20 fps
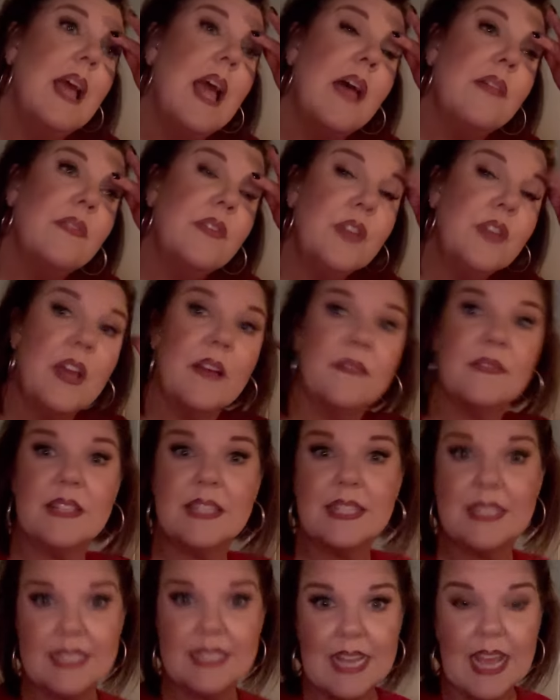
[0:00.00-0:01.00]
and then you have to
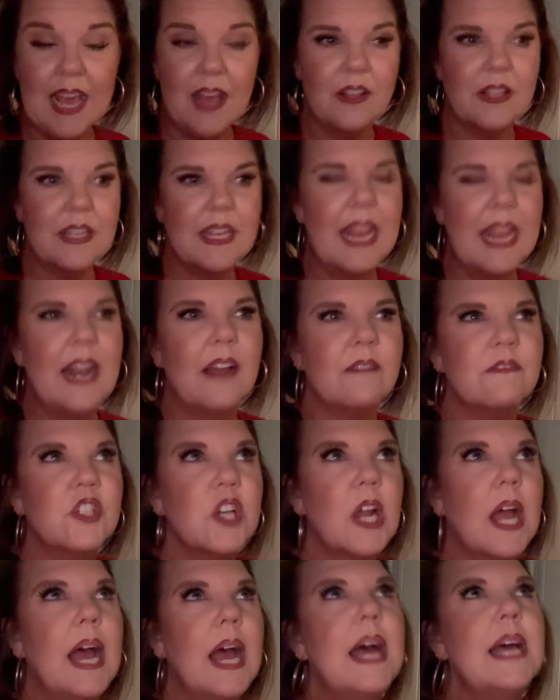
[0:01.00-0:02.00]
style it. And I've
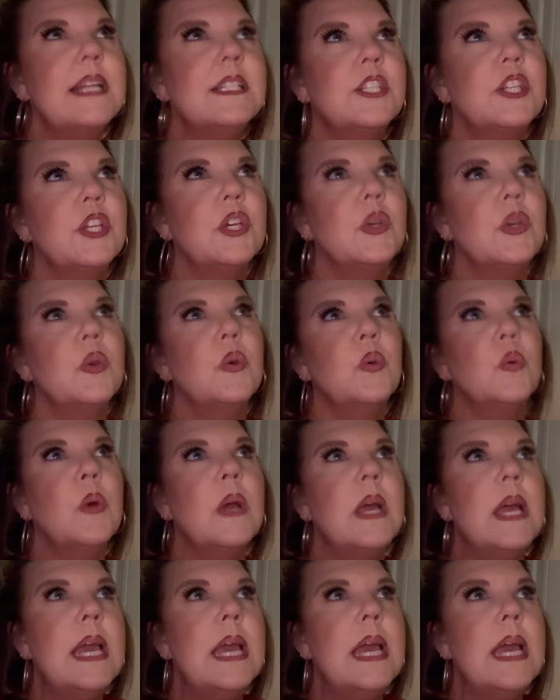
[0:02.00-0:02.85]
tried to